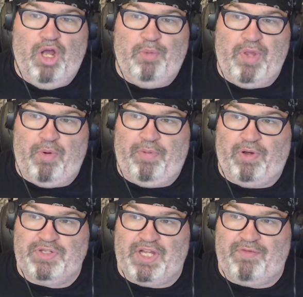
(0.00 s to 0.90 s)
People
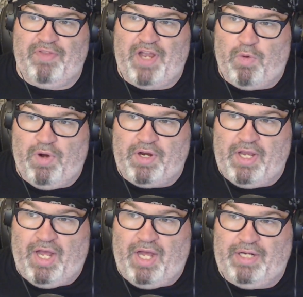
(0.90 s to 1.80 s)
post stuff they're
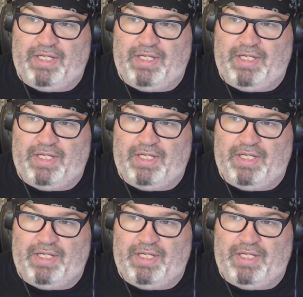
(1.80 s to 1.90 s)
working on.